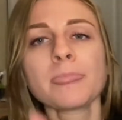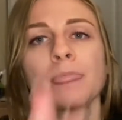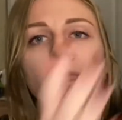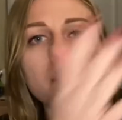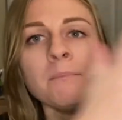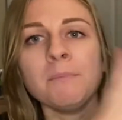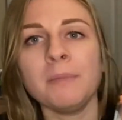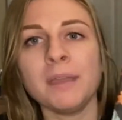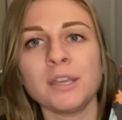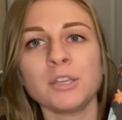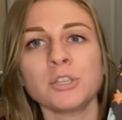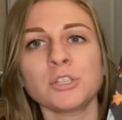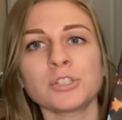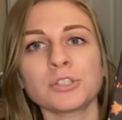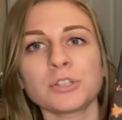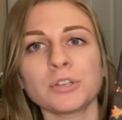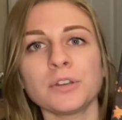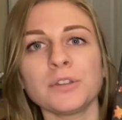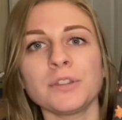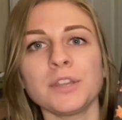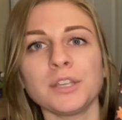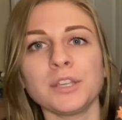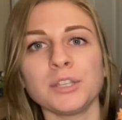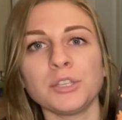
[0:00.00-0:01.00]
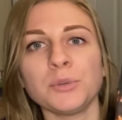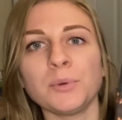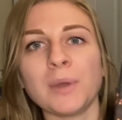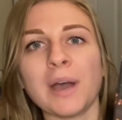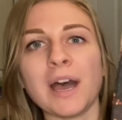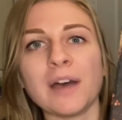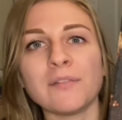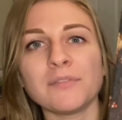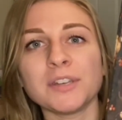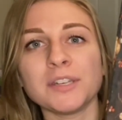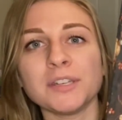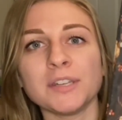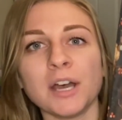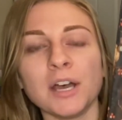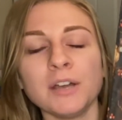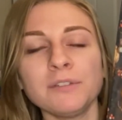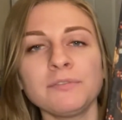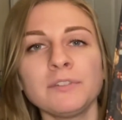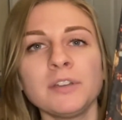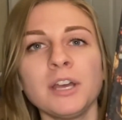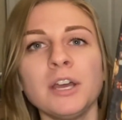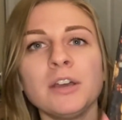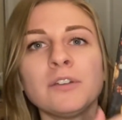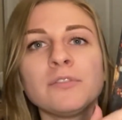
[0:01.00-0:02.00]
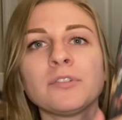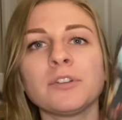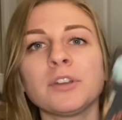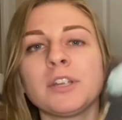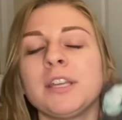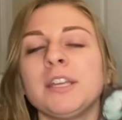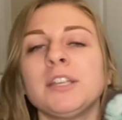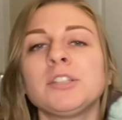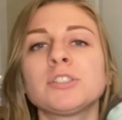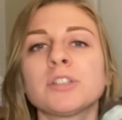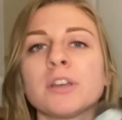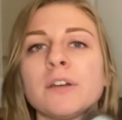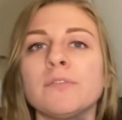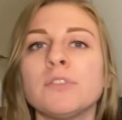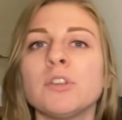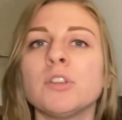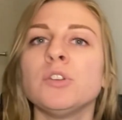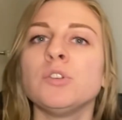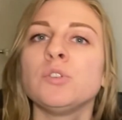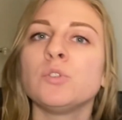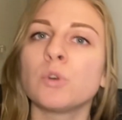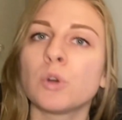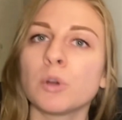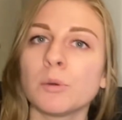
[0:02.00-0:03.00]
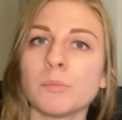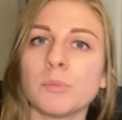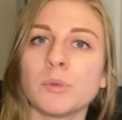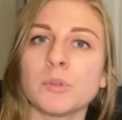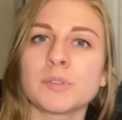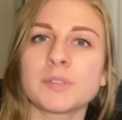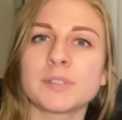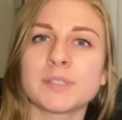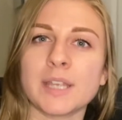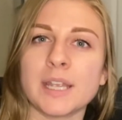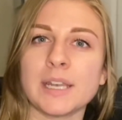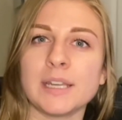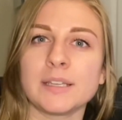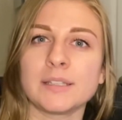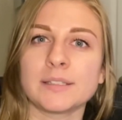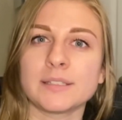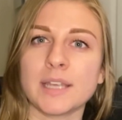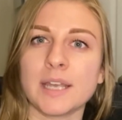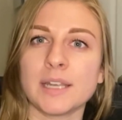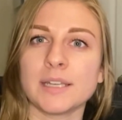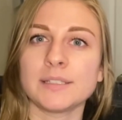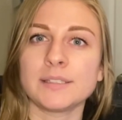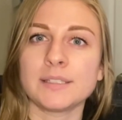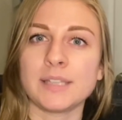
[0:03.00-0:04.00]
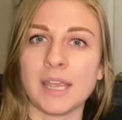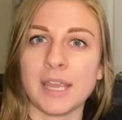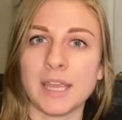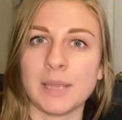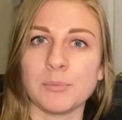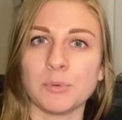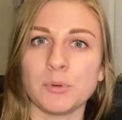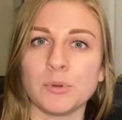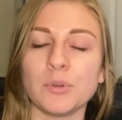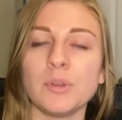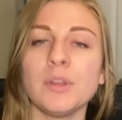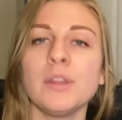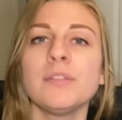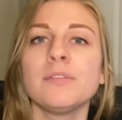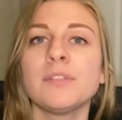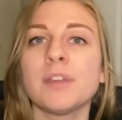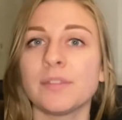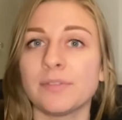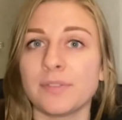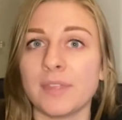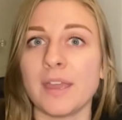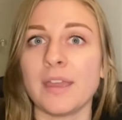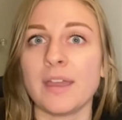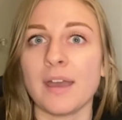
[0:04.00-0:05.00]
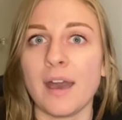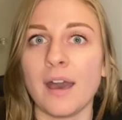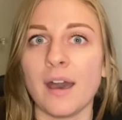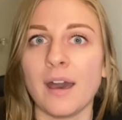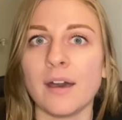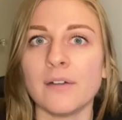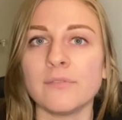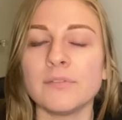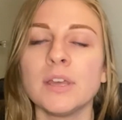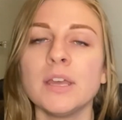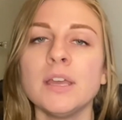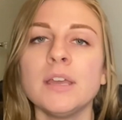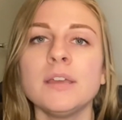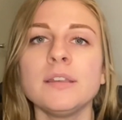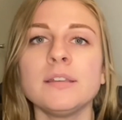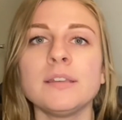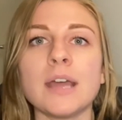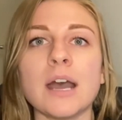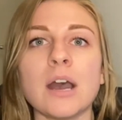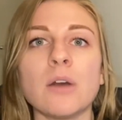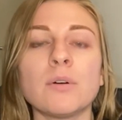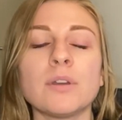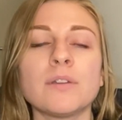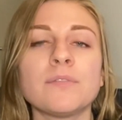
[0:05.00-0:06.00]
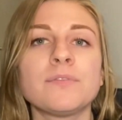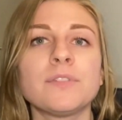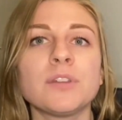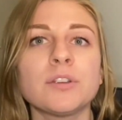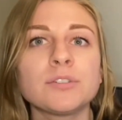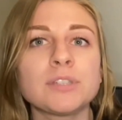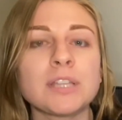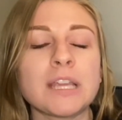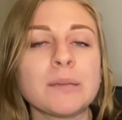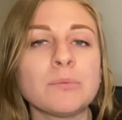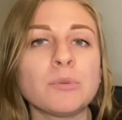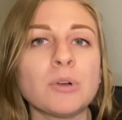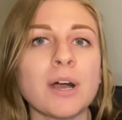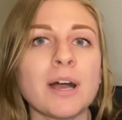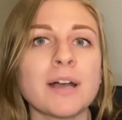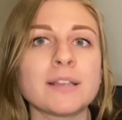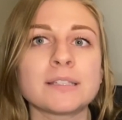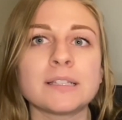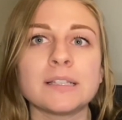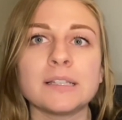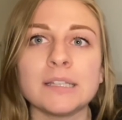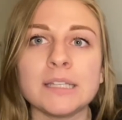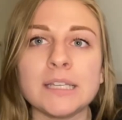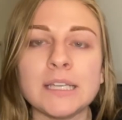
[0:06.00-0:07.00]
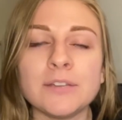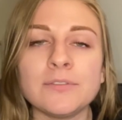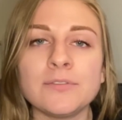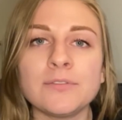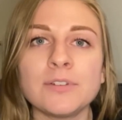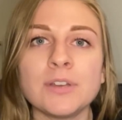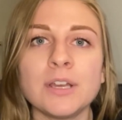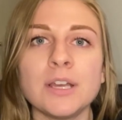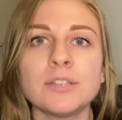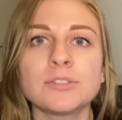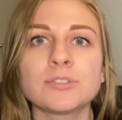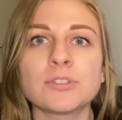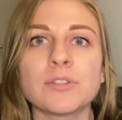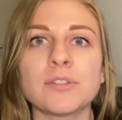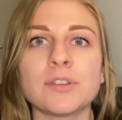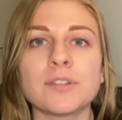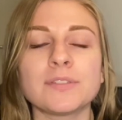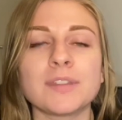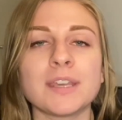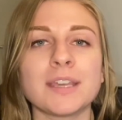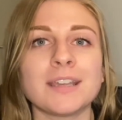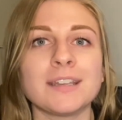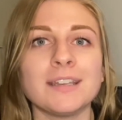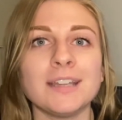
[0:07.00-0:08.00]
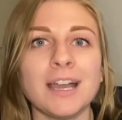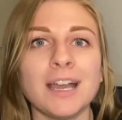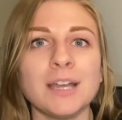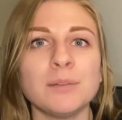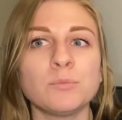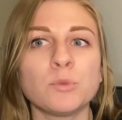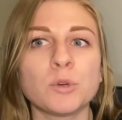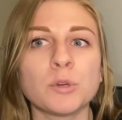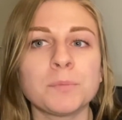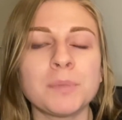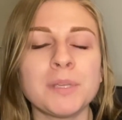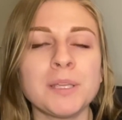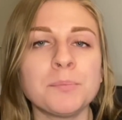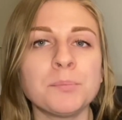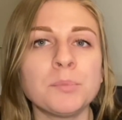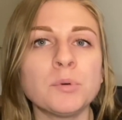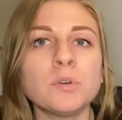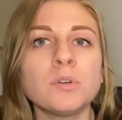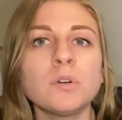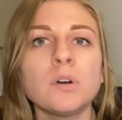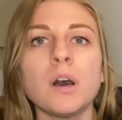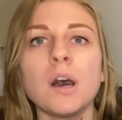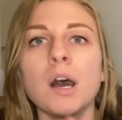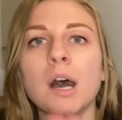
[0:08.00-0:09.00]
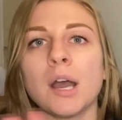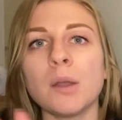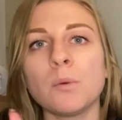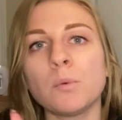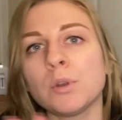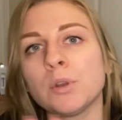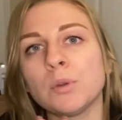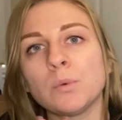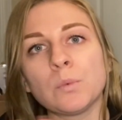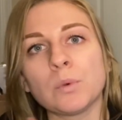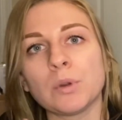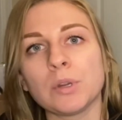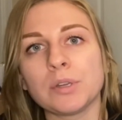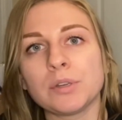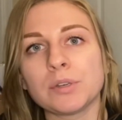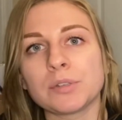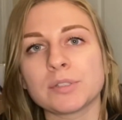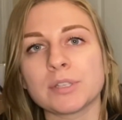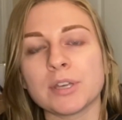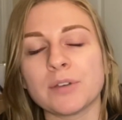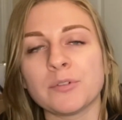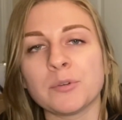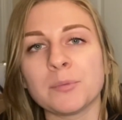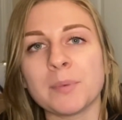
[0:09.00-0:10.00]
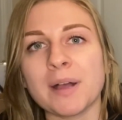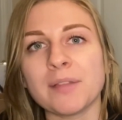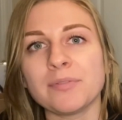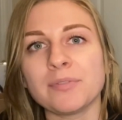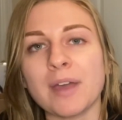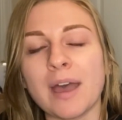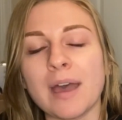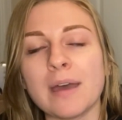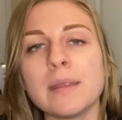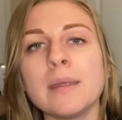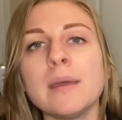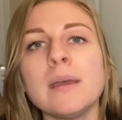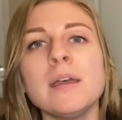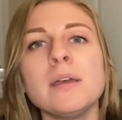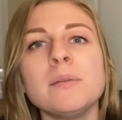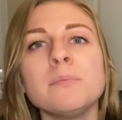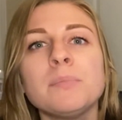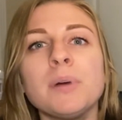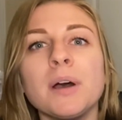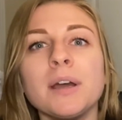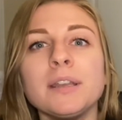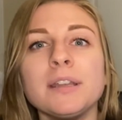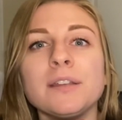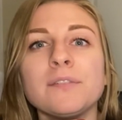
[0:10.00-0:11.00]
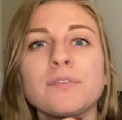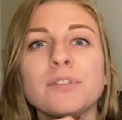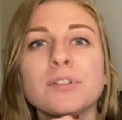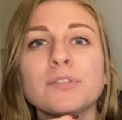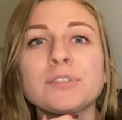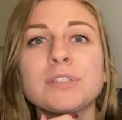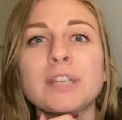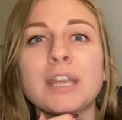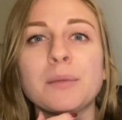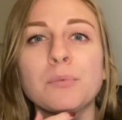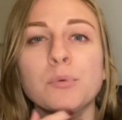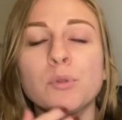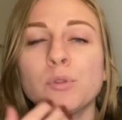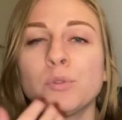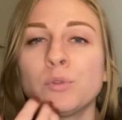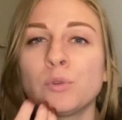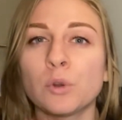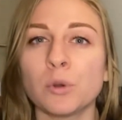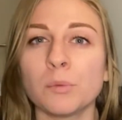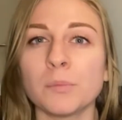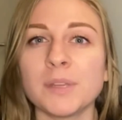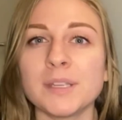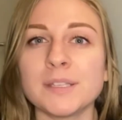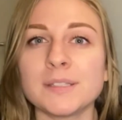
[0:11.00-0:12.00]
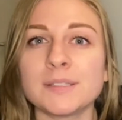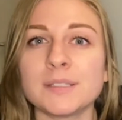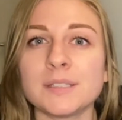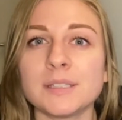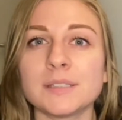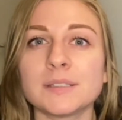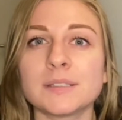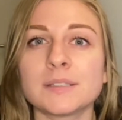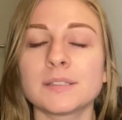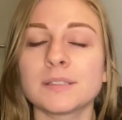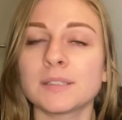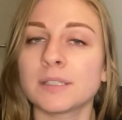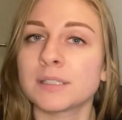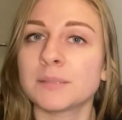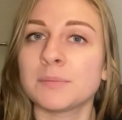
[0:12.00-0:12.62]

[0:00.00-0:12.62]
Make sure that you have enough for each of the normal settings at a table that they have. Now, if their table has a leaf so that they can add more people, I wouldn't worry yourself about that. But if their table normally seats 6